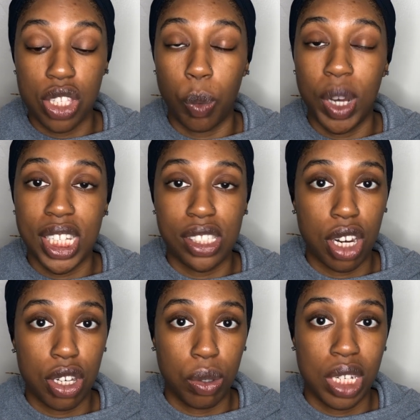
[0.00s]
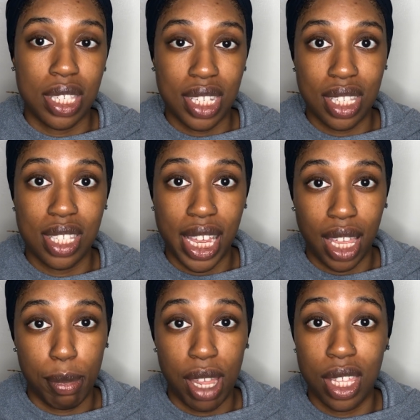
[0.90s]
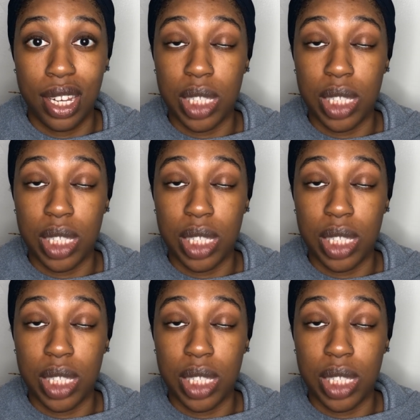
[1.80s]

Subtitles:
So once I started doing the 60-second method,